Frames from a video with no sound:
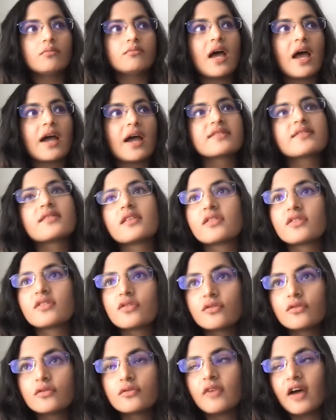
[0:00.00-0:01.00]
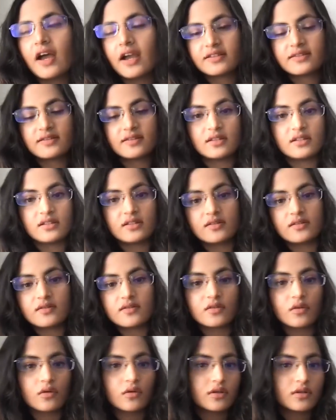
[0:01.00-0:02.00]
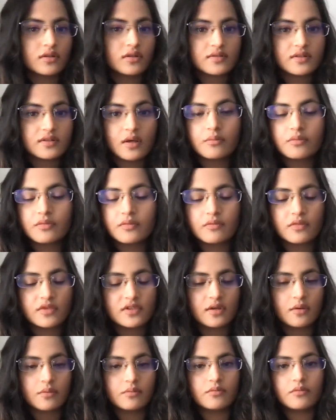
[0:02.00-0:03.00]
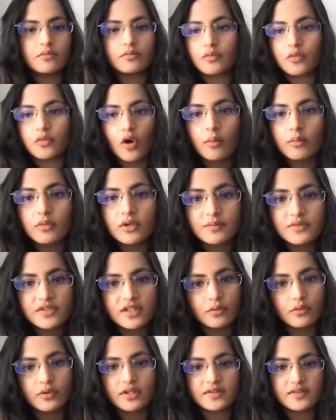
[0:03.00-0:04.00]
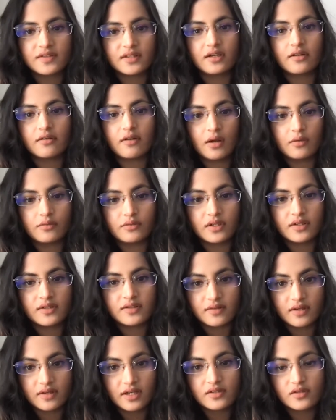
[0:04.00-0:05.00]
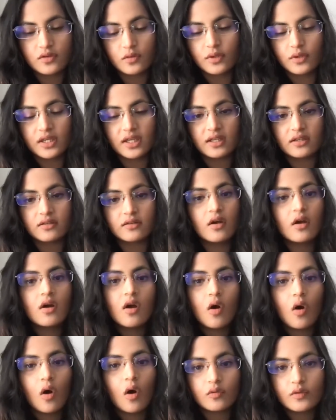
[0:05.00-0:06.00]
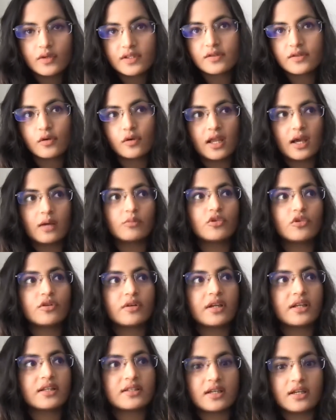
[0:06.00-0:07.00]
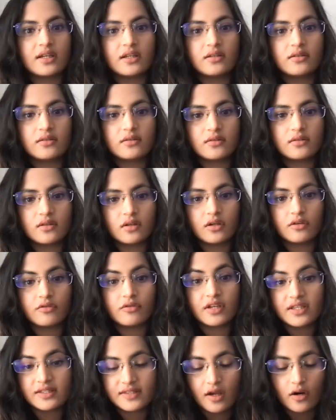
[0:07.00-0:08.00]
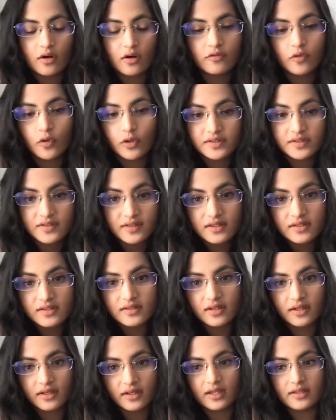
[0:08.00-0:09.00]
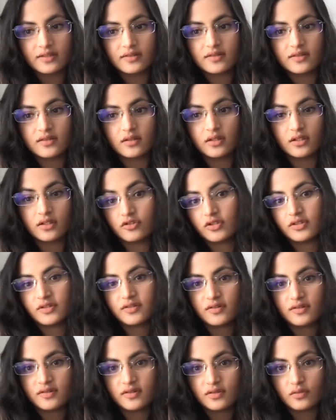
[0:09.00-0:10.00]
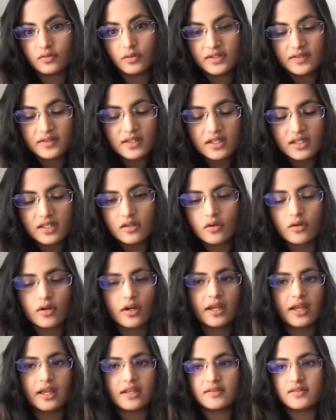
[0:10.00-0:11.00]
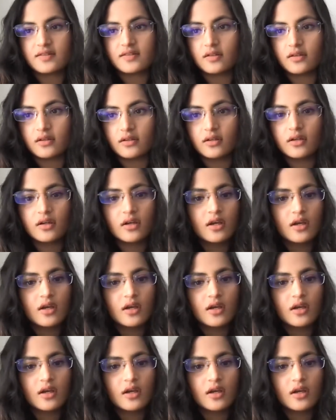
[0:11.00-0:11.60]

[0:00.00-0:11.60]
access to vaccines, or some problems that we're seeing around us, right? So we can always collaborate and raise our voices against the injustices we see, or against the